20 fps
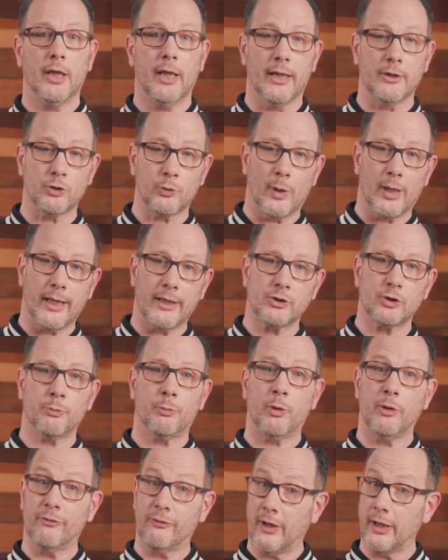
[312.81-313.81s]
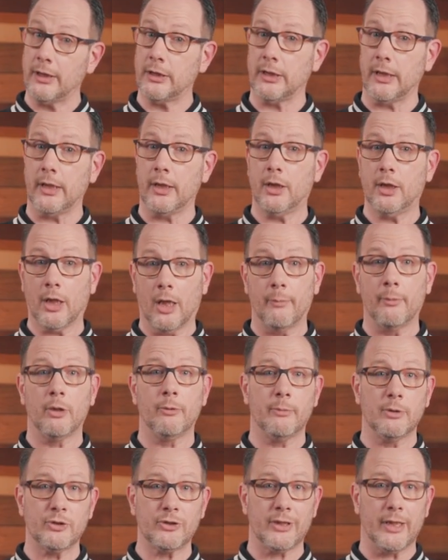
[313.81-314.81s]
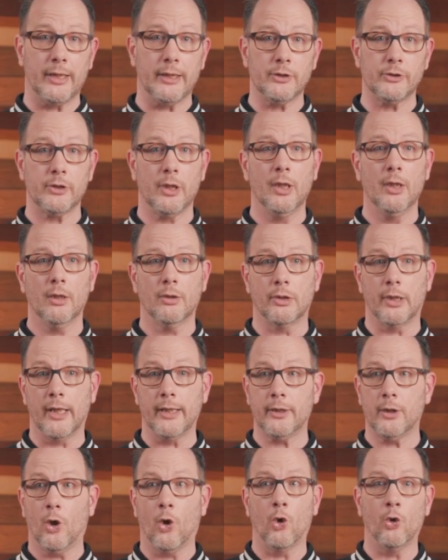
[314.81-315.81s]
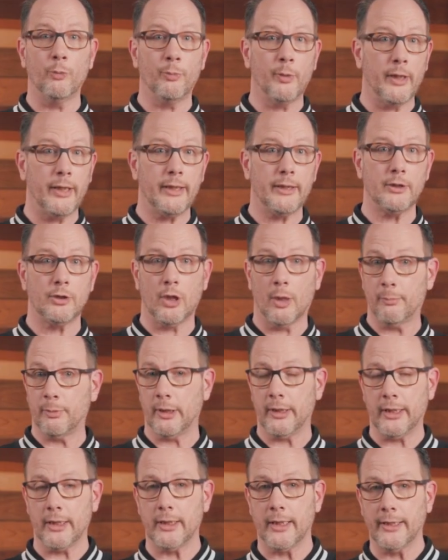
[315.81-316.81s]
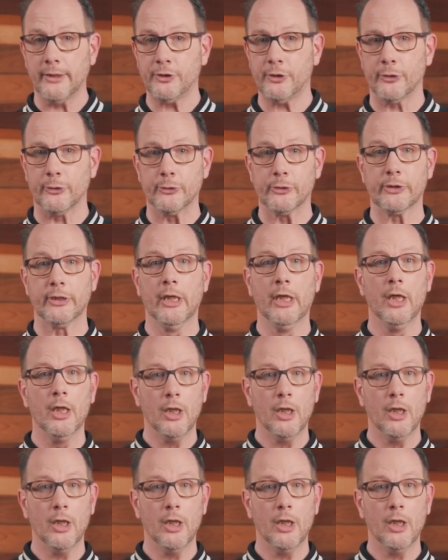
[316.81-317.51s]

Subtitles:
as well as preventing common mistakes like opening duplicate issues